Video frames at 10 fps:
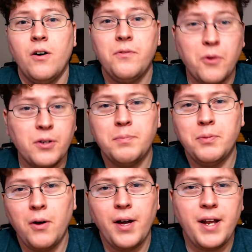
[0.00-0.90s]
forward
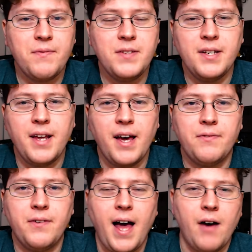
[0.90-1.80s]
deployed FDNF
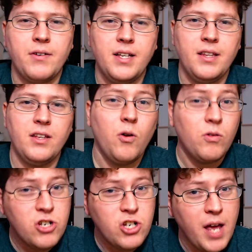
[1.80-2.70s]
out in the
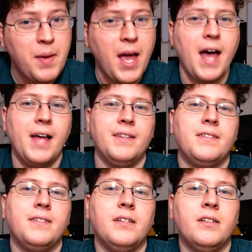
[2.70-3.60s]
old
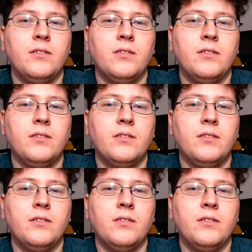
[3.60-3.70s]
J-Pans,